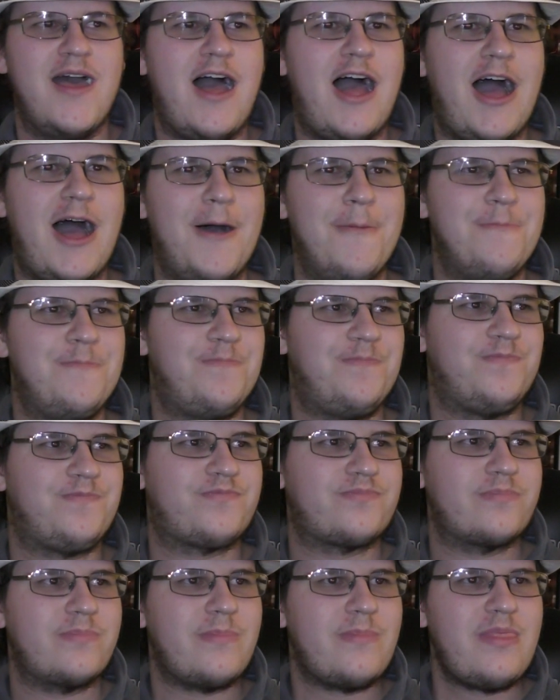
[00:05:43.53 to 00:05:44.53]

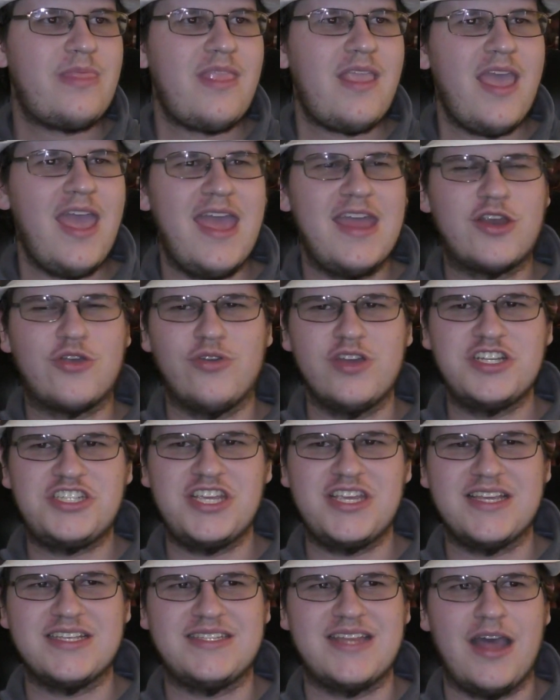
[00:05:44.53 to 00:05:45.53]
And
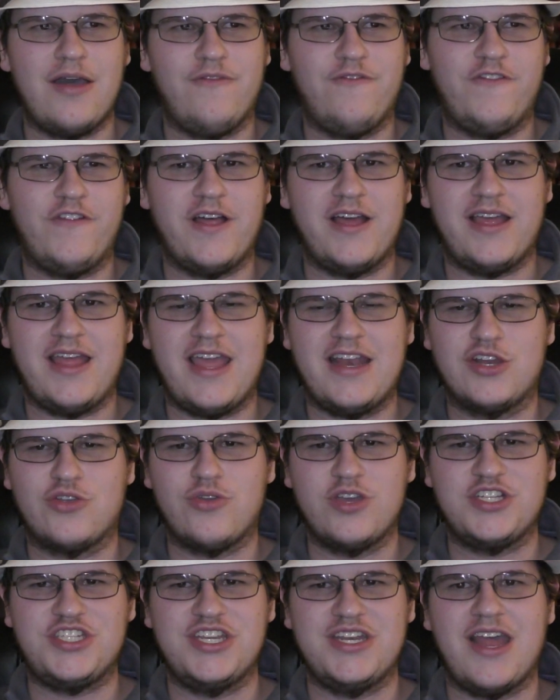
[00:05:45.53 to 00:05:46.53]

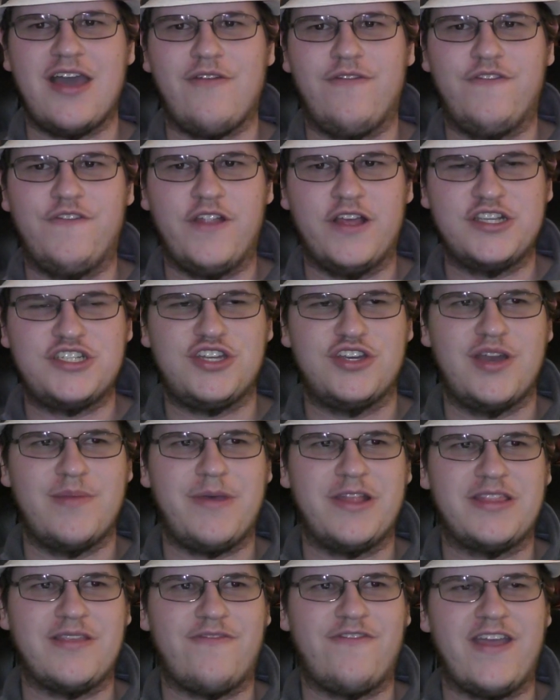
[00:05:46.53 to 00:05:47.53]
Koichi now flustered
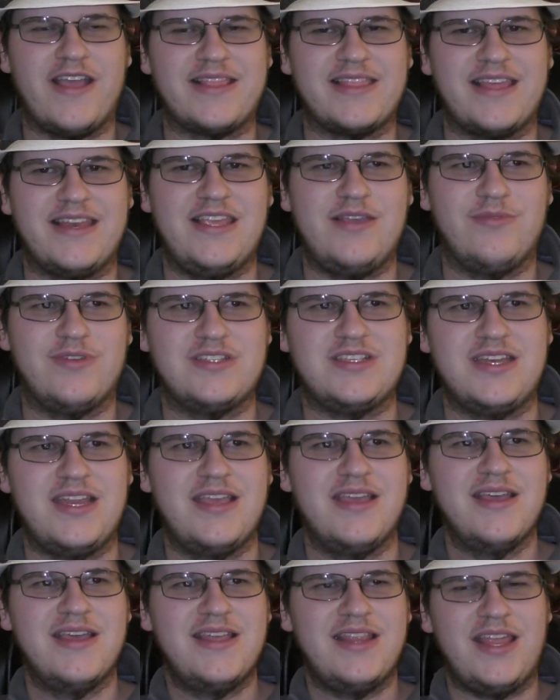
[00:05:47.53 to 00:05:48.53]
about the fact that he wasn't
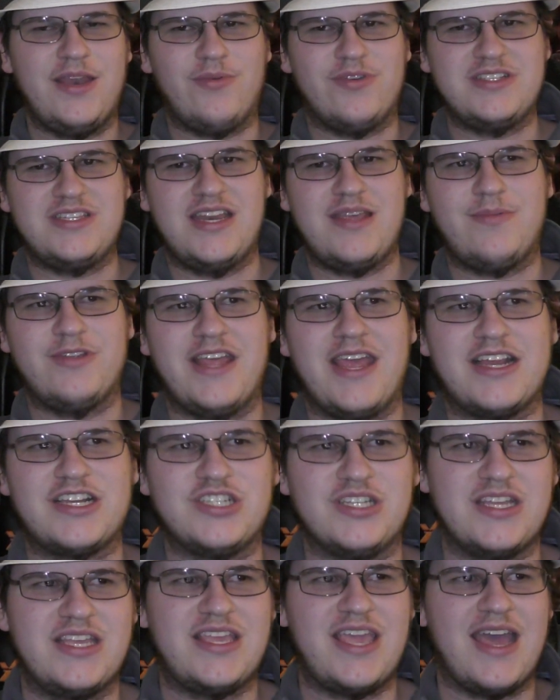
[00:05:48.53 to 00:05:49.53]
able to
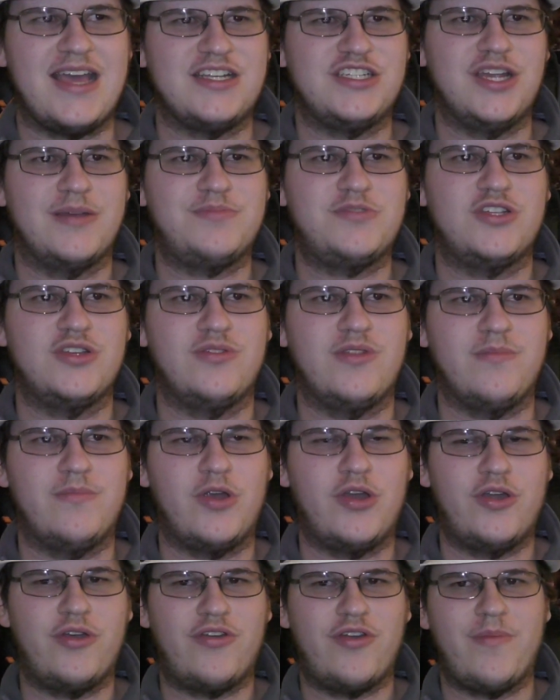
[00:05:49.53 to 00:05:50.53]
actually catch up to the
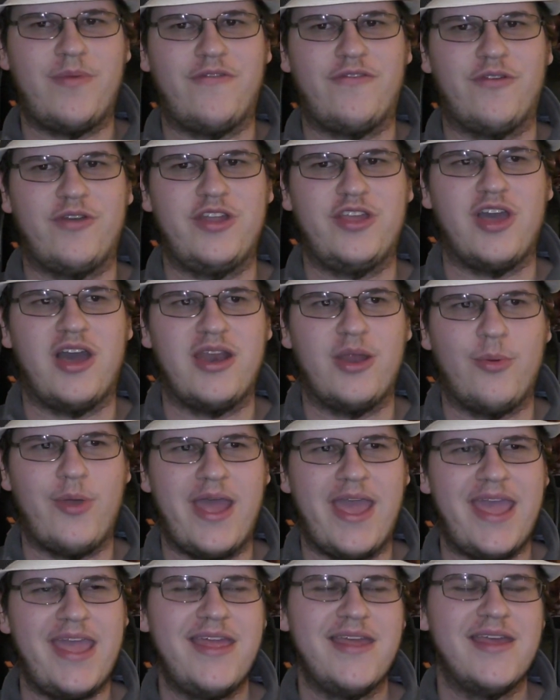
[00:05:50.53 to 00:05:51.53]
murderer before he got
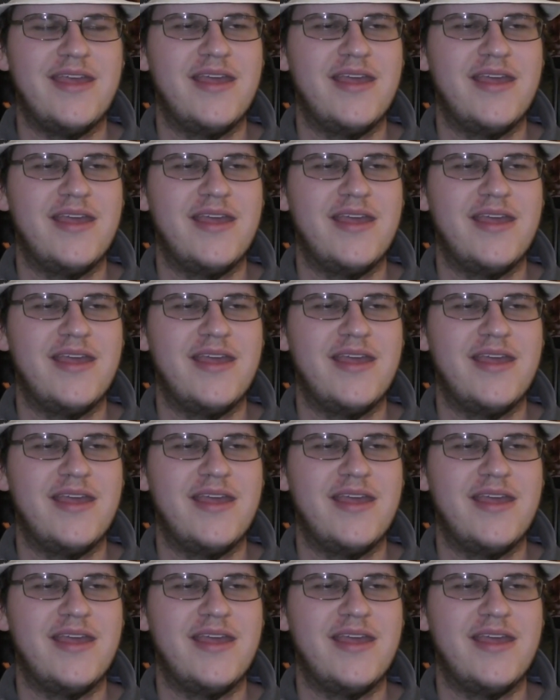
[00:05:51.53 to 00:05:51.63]
away.